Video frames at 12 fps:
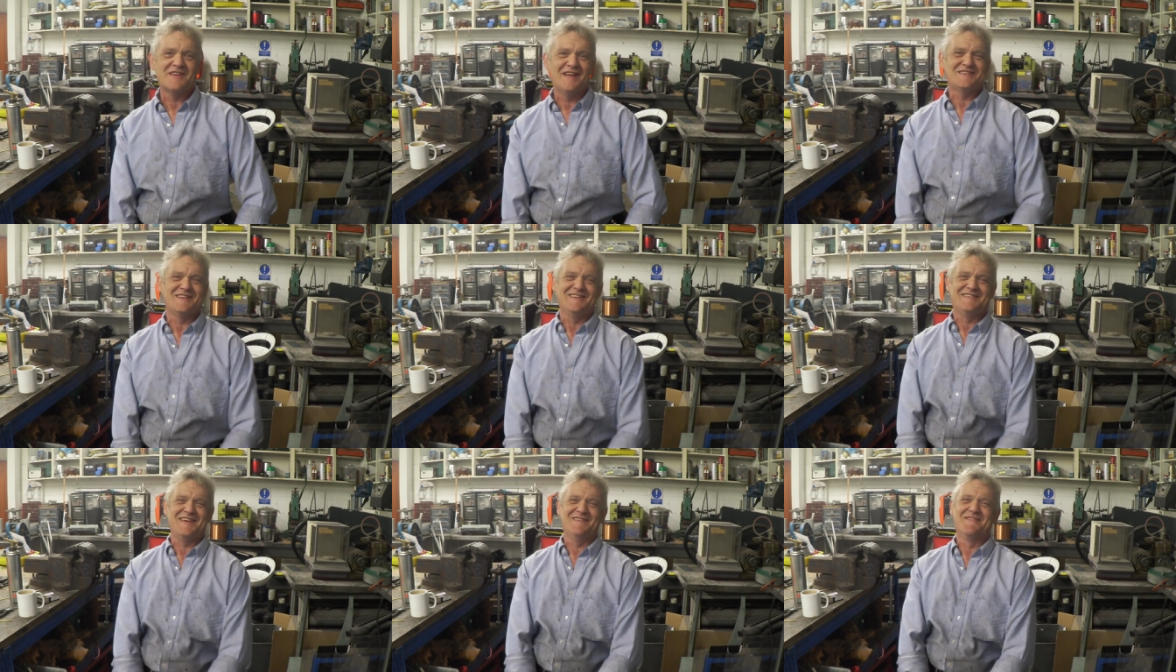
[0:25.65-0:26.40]
actually
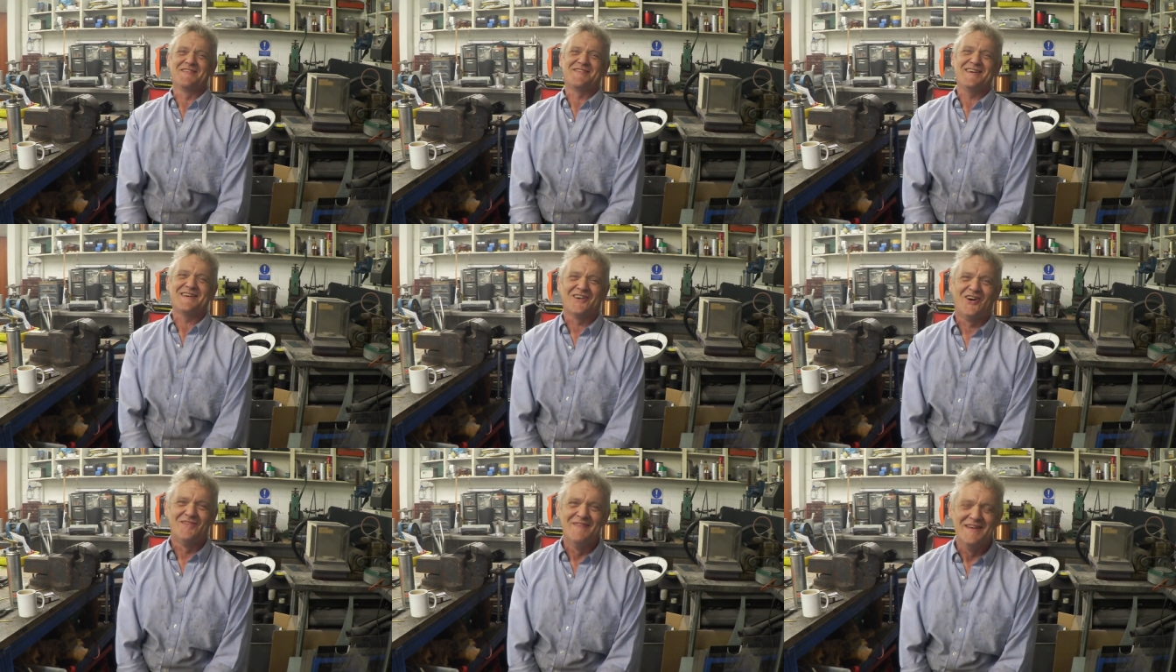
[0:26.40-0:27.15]
Timothy
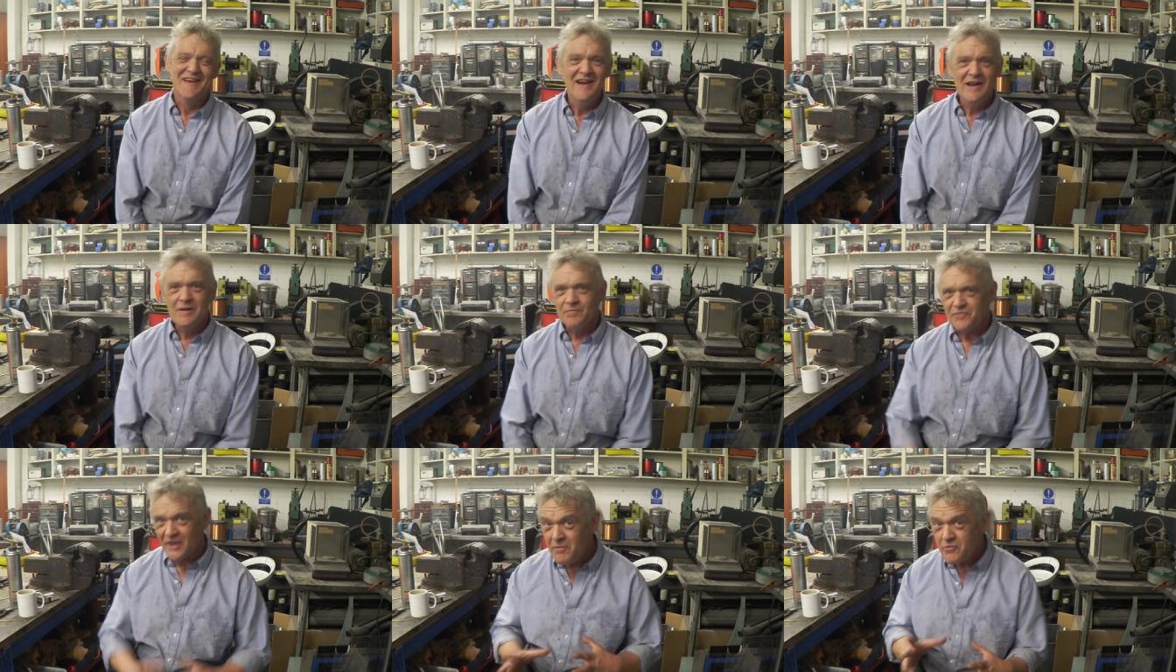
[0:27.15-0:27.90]
Gorman.
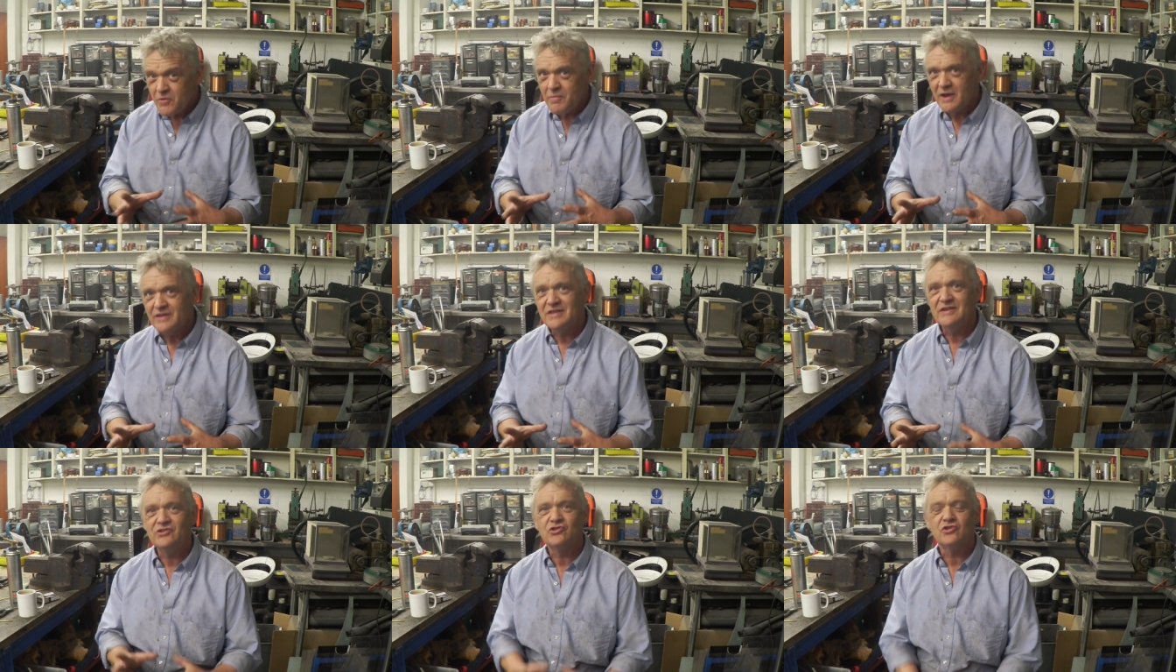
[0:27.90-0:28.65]
Timothy made
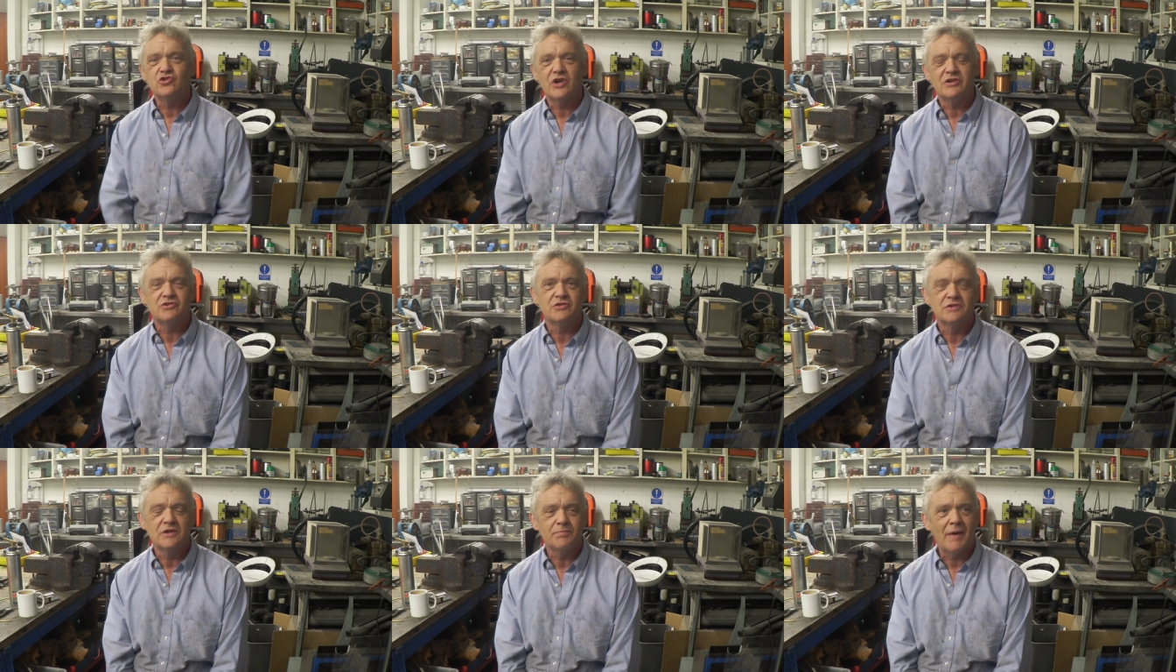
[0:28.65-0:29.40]
this
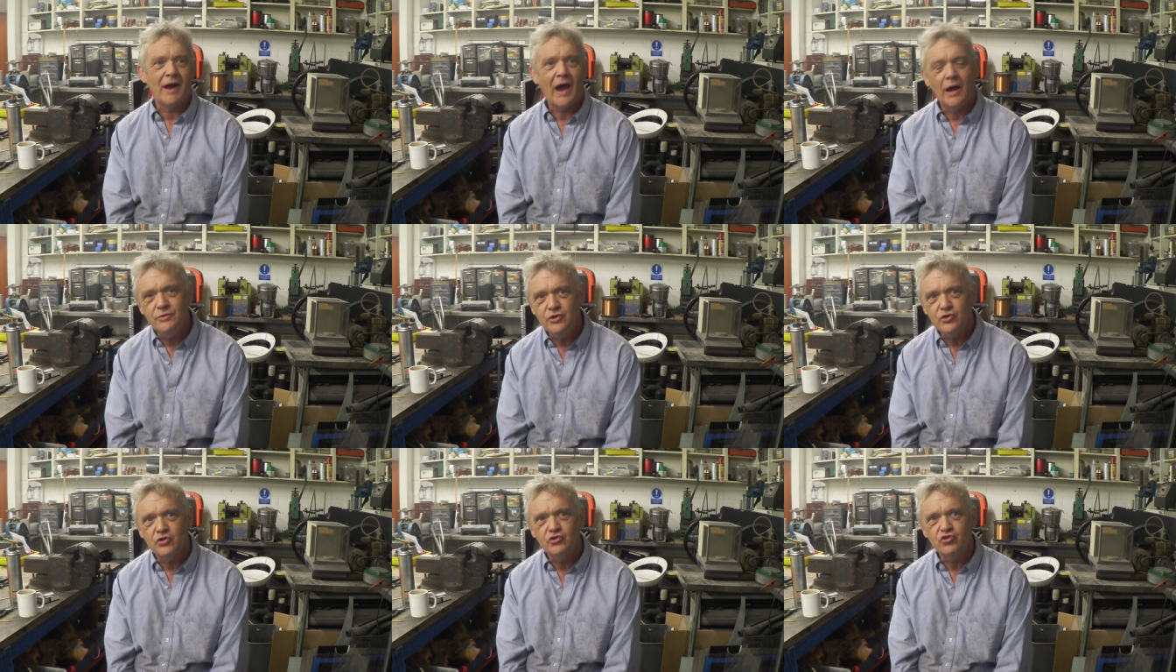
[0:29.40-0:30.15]
suggestion about how
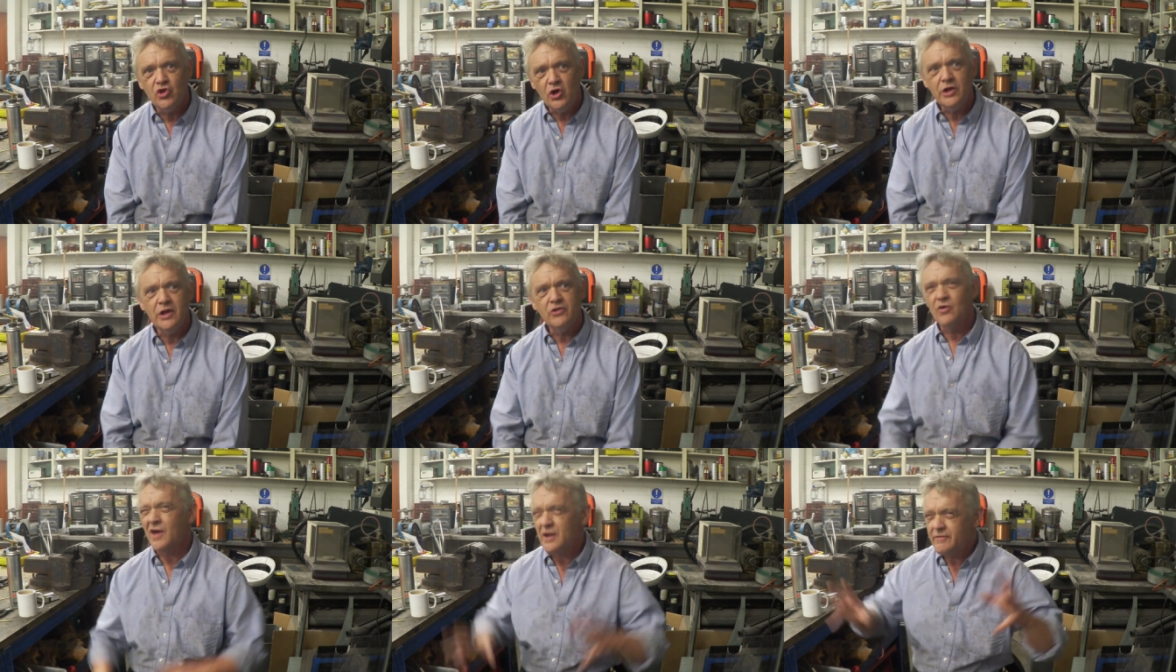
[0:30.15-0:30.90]
you could turn it
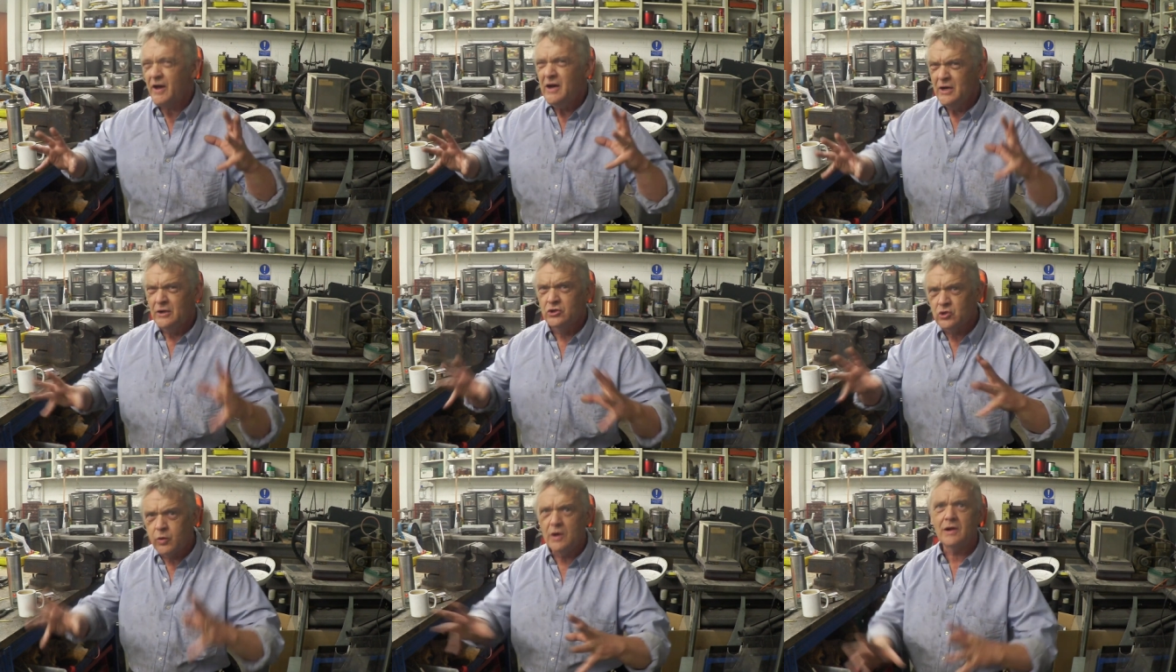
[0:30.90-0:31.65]
into a kind of a
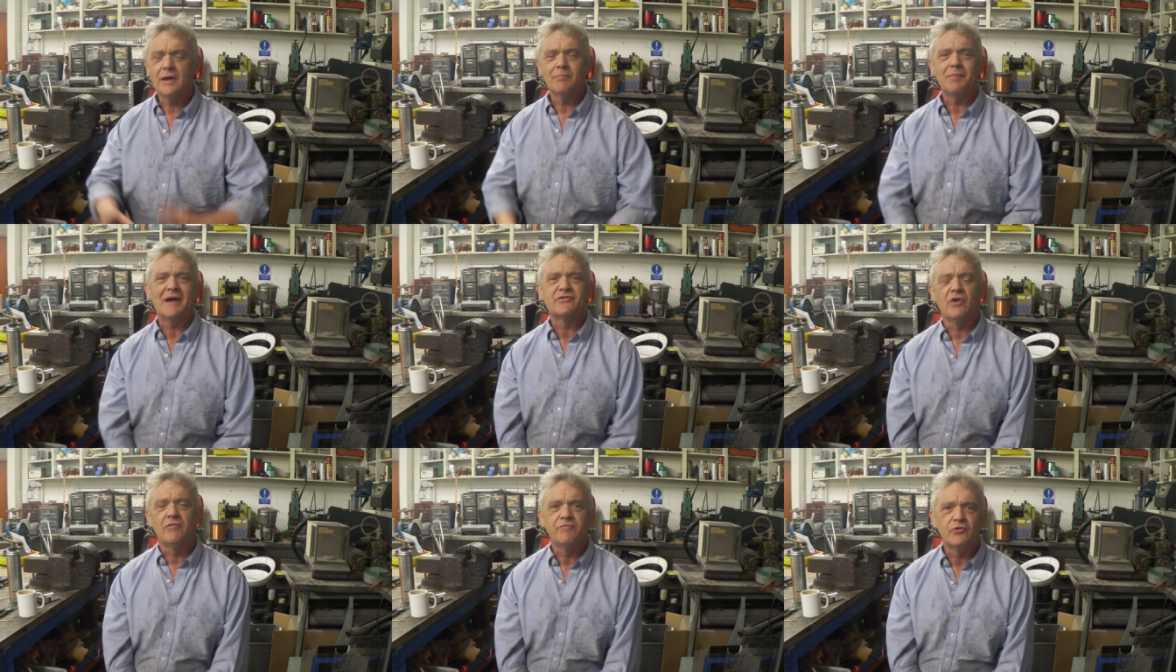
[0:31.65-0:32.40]
twirling
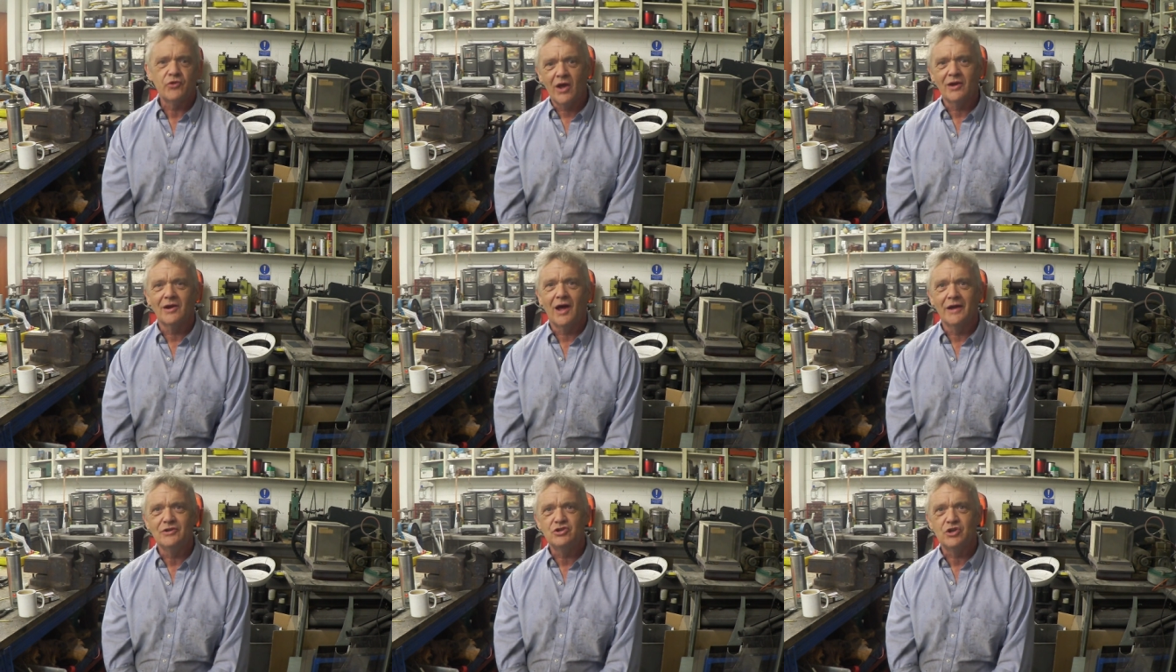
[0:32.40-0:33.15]
baton for night
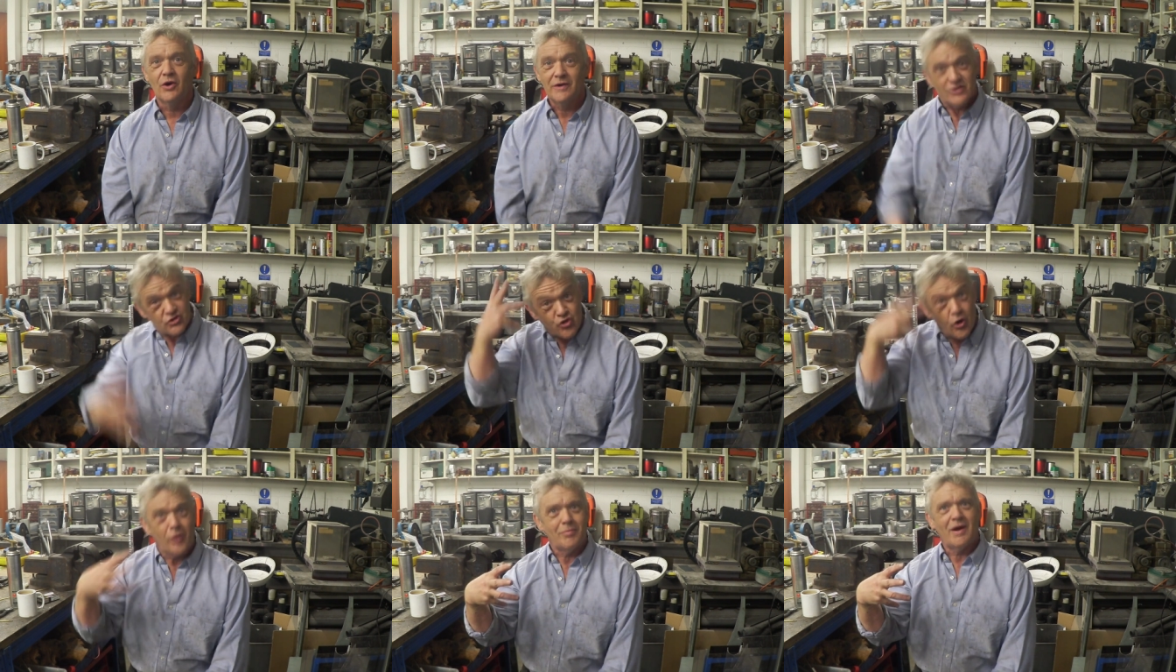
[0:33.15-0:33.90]
light show and it just
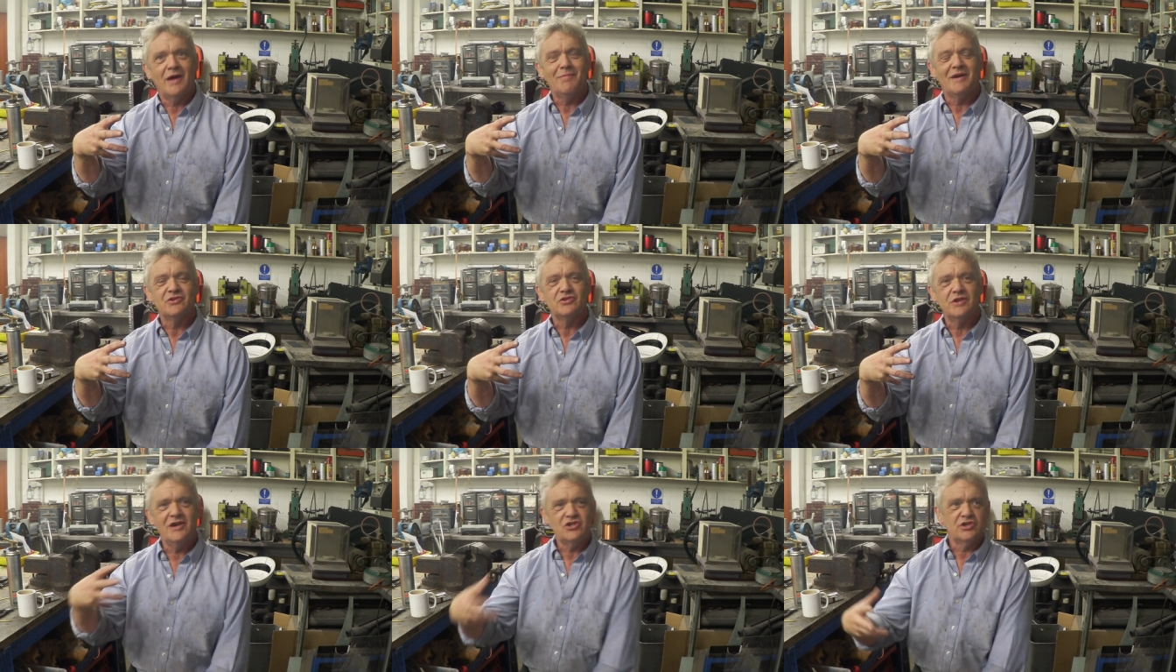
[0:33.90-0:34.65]
caught my
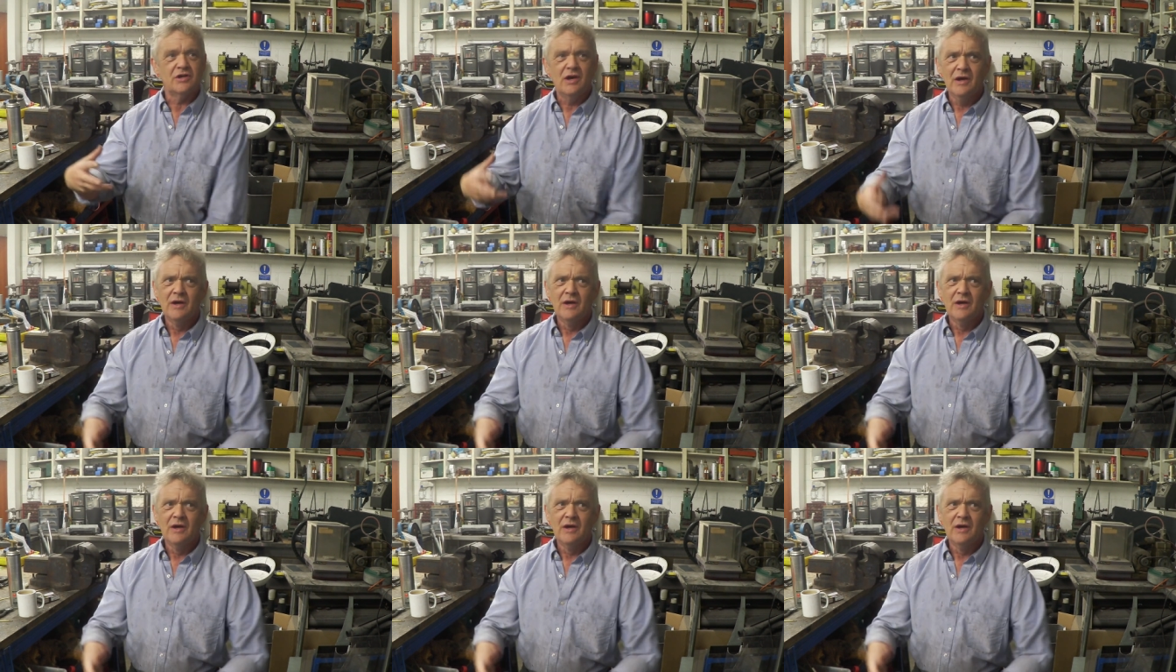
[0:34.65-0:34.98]
imagination.